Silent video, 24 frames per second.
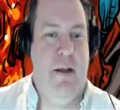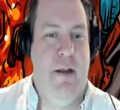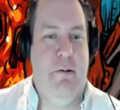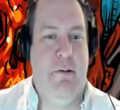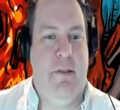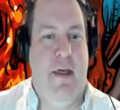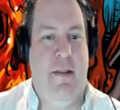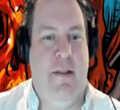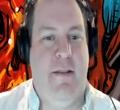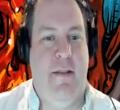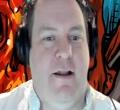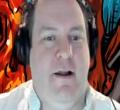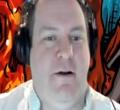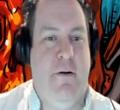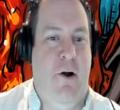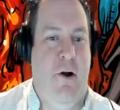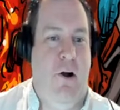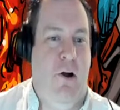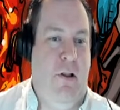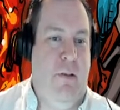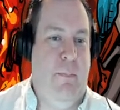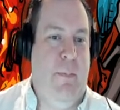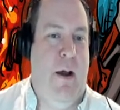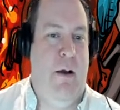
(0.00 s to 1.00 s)
with that that I'll
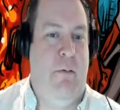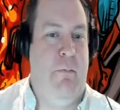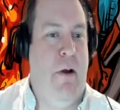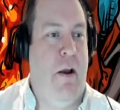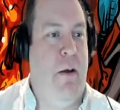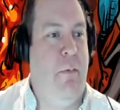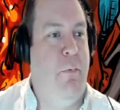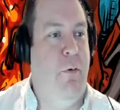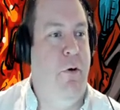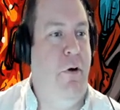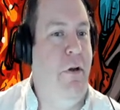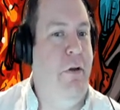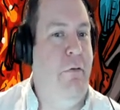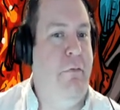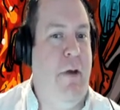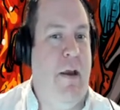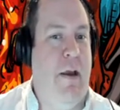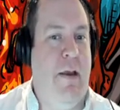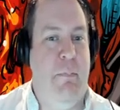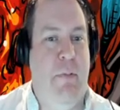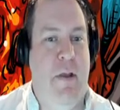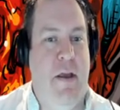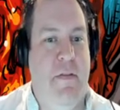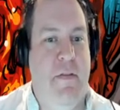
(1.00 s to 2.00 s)
call him out round one if I
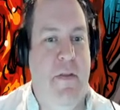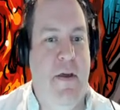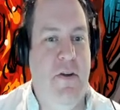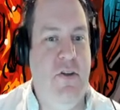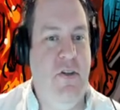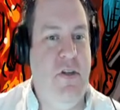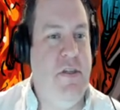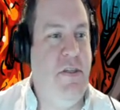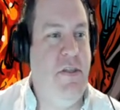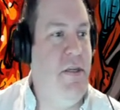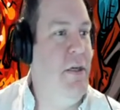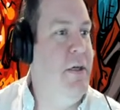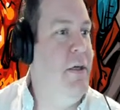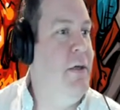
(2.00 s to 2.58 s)
play at that GT. You know,